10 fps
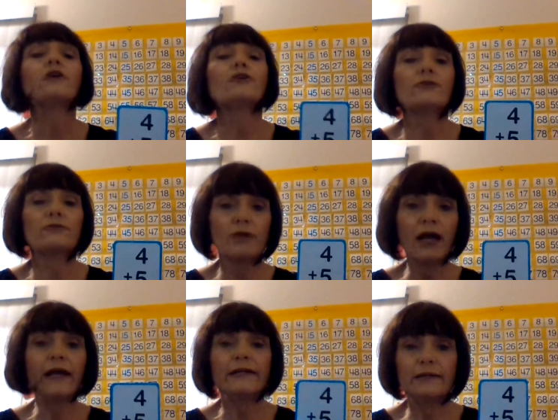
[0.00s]
you're
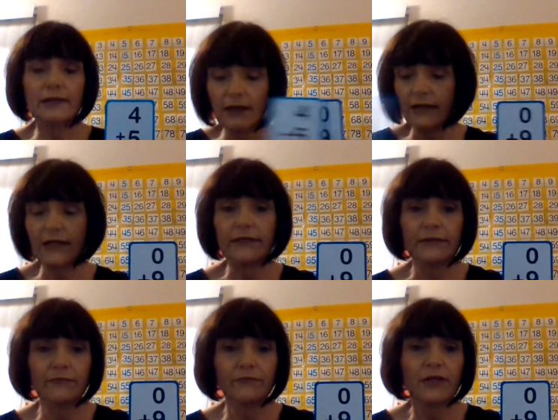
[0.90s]
right, 9.
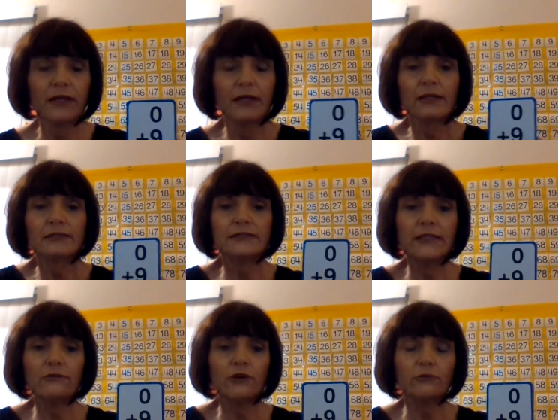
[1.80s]

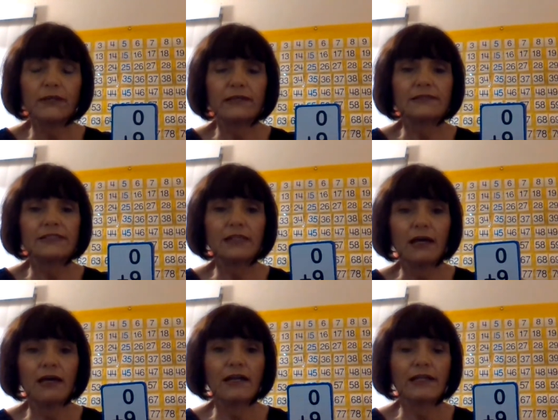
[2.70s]
0 plus
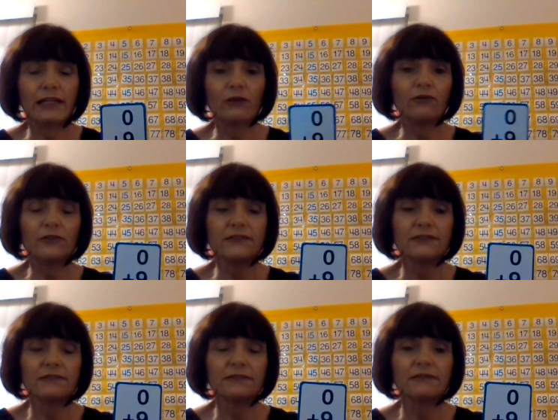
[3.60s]
9 equals
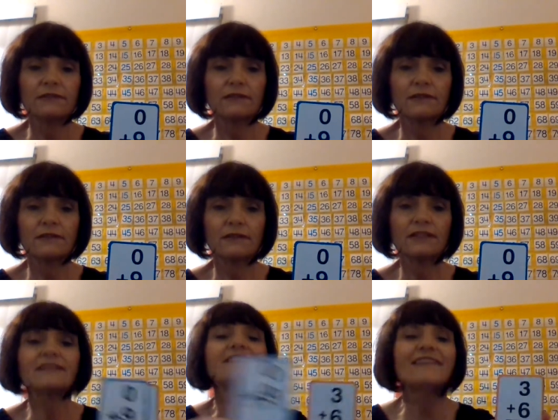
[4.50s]

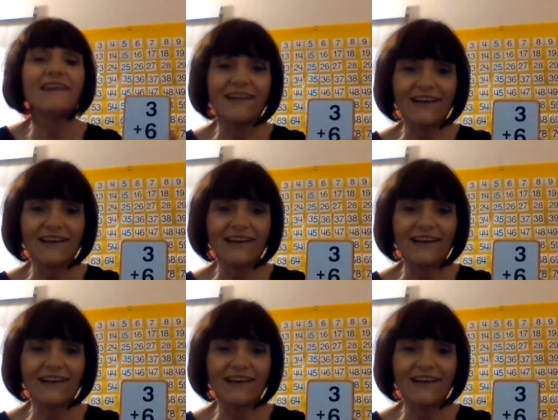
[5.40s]
9.